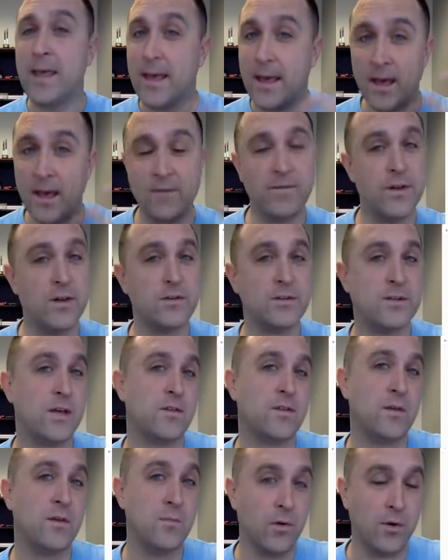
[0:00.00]
a video
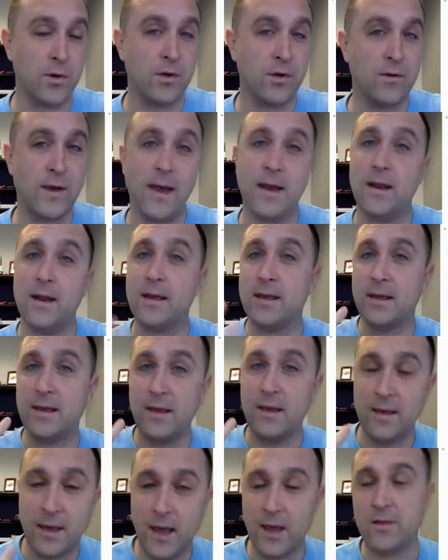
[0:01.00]
testimonial and a
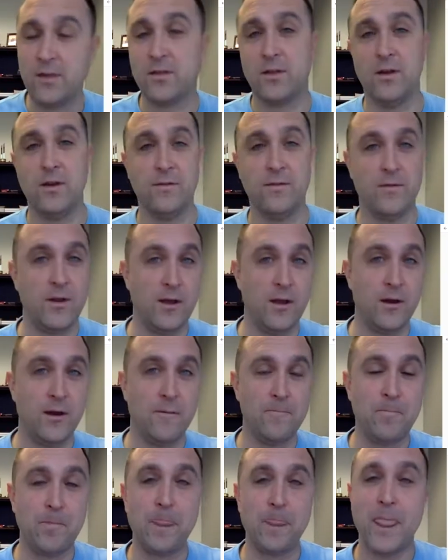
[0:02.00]
case study
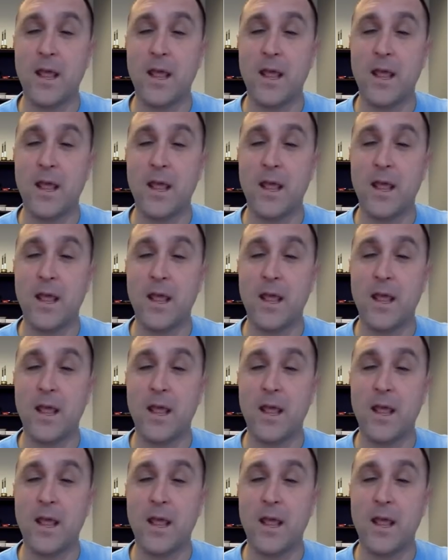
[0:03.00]
video.